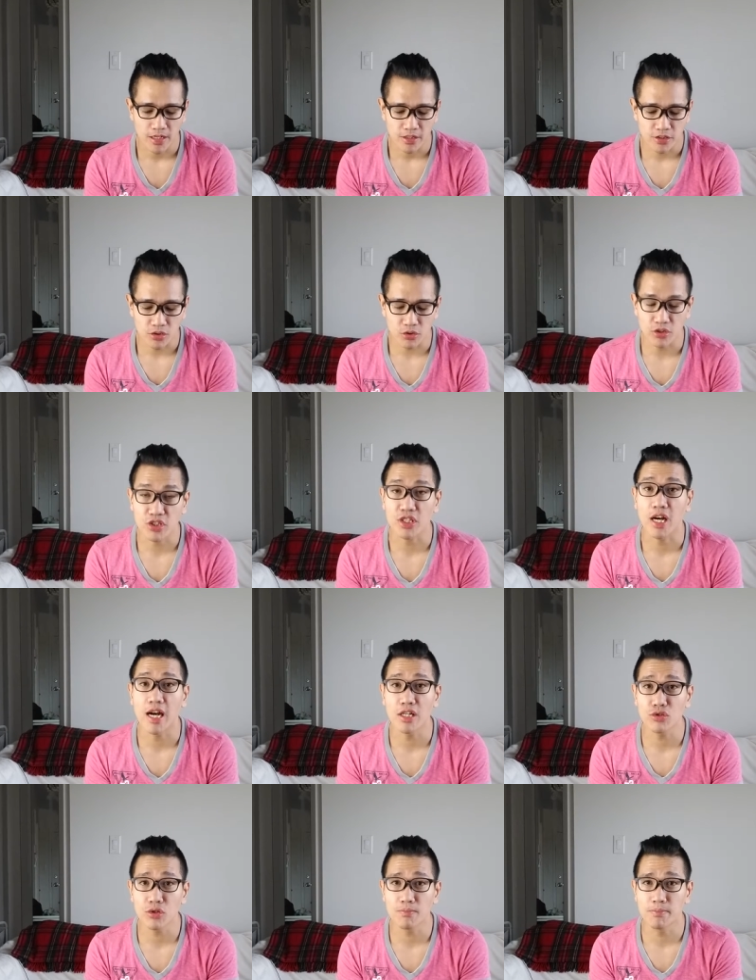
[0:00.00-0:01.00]
So there's a
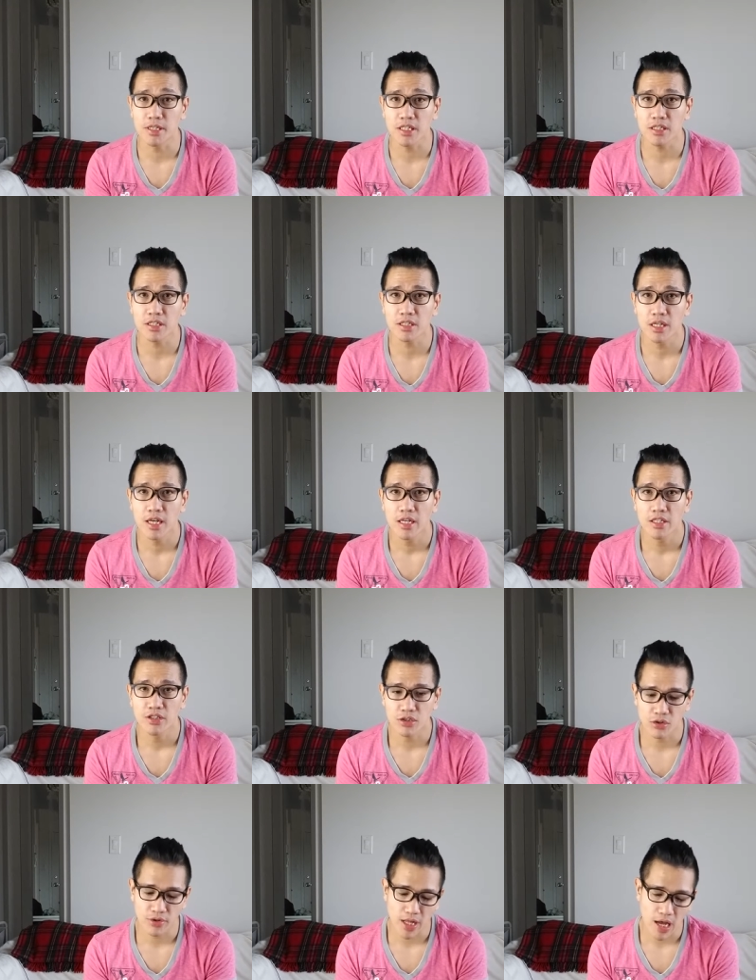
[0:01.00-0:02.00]
100 books.
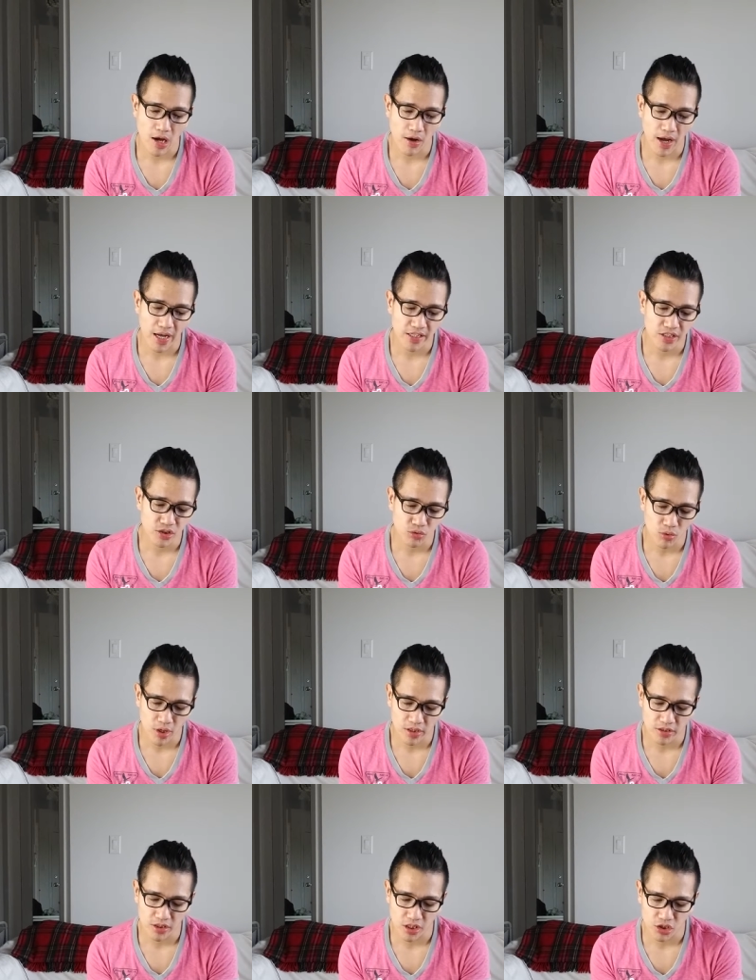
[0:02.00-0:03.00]
So now I just
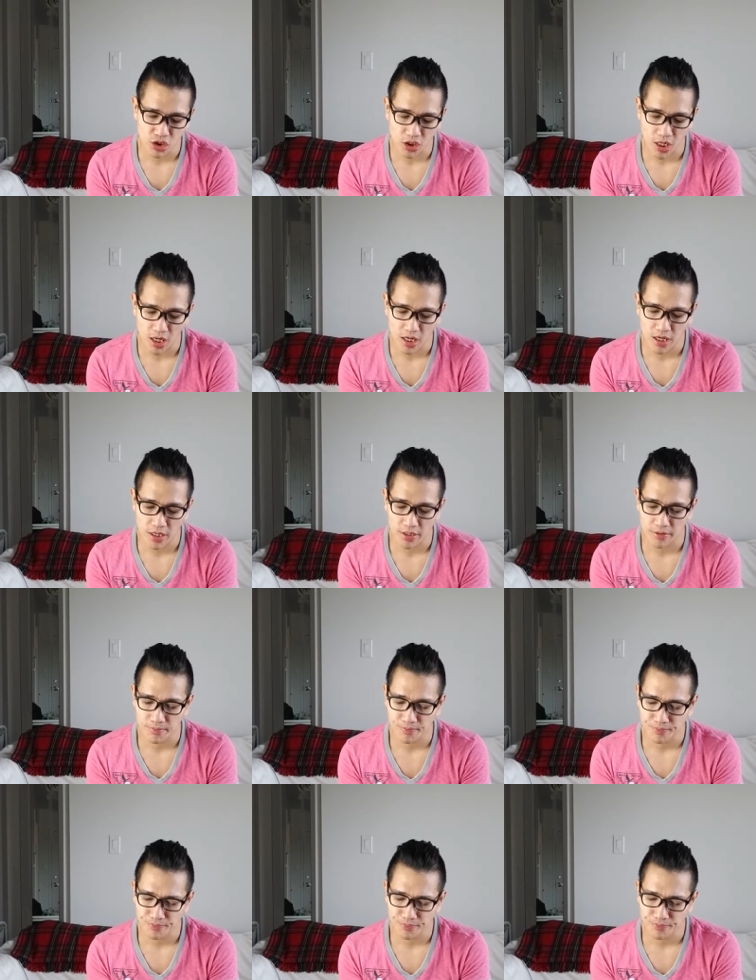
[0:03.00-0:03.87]
want to touch on